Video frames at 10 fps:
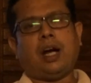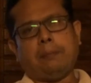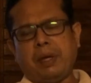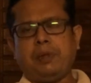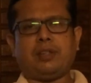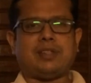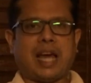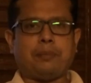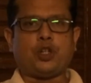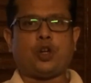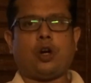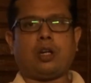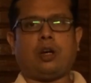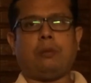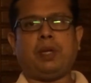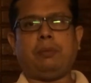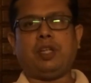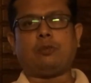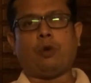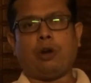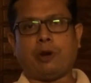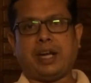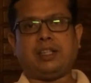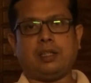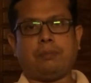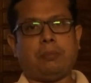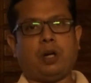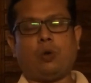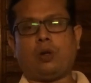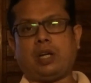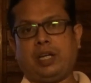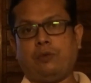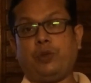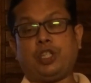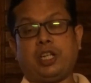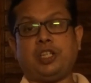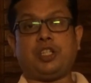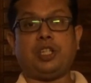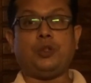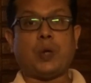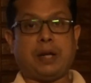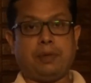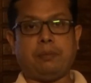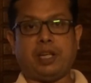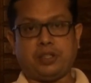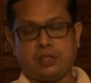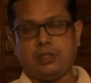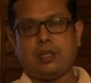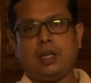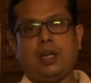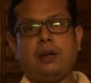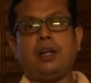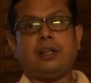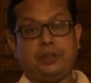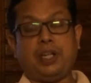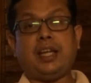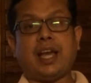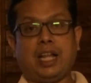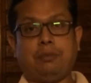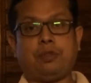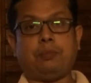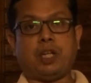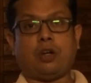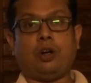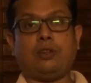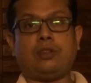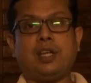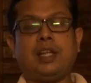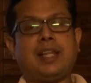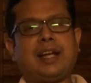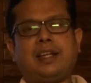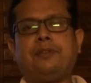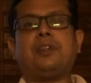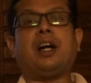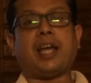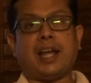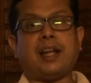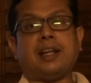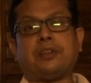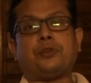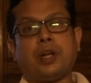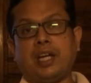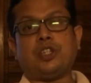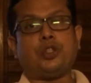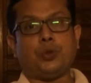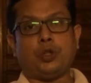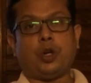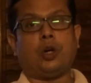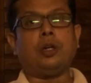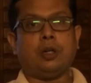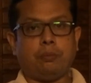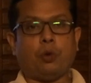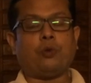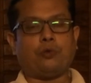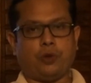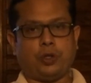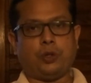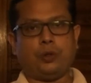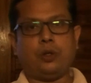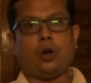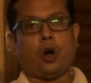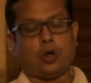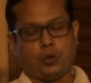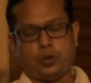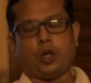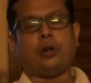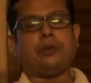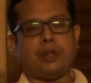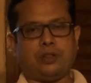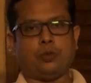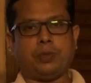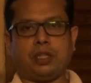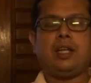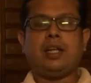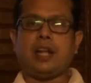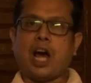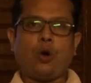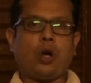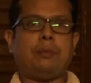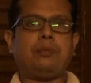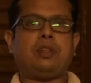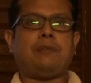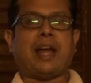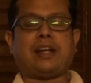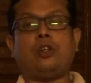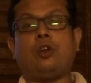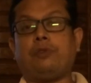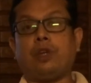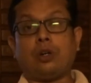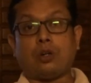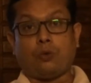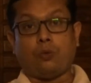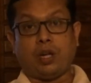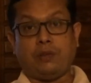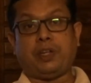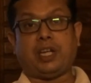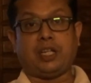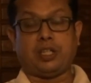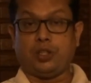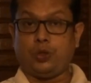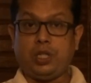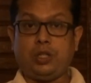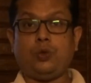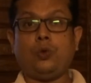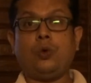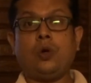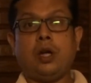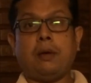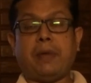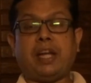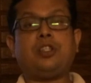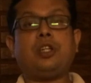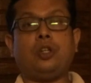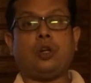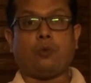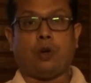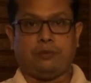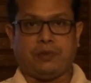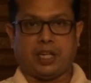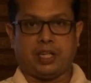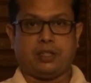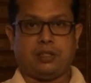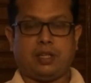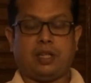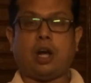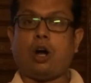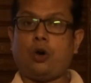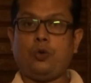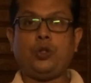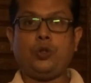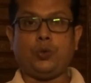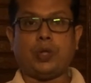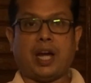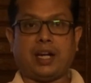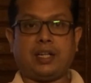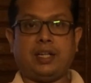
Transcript: Maybe a snapshot or maybe a small write-up about in which edition you had been mentioned really helps, because that gives again an extra edge to your portfolio or to your resume. Now comes the factor of your qualification. You need to mention your qualification. Now how do you do that?